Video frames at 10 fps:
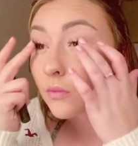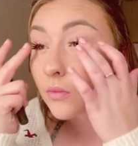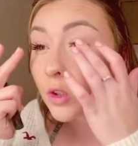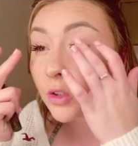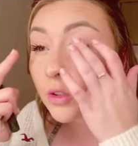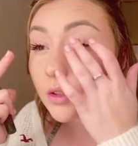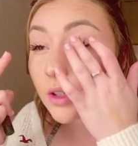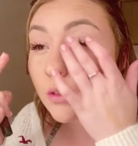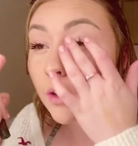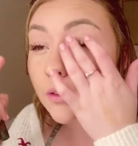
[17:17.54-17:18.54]
So you just
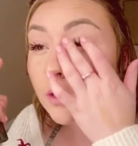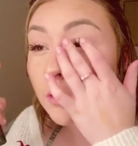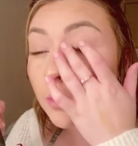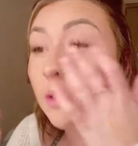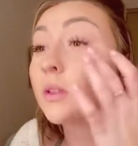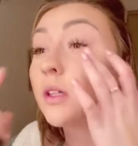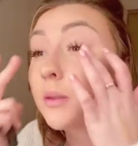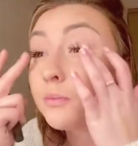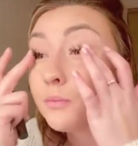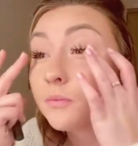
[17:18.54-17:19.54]
kind of have to play with
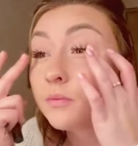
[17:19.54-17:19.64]
them.